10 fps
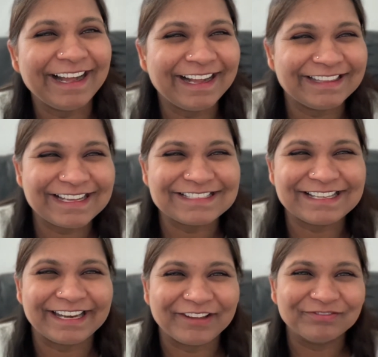That's
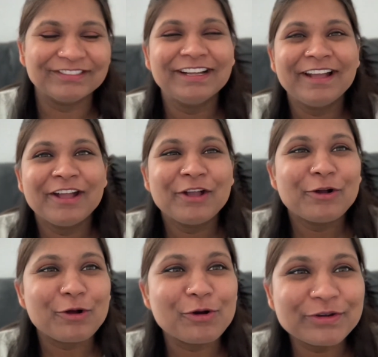the name,
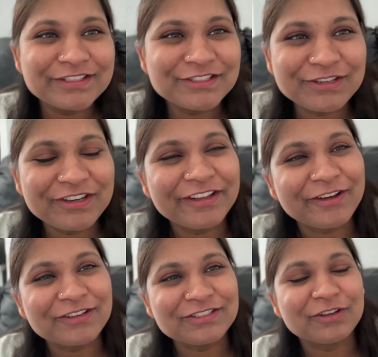
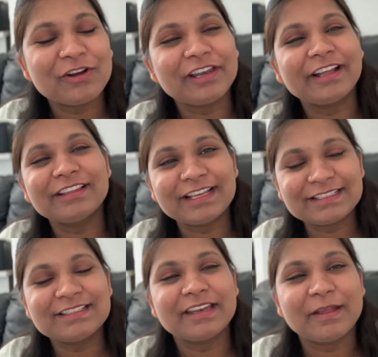ursodeoxycholic,
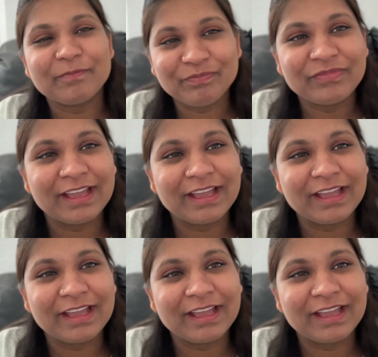that's the name.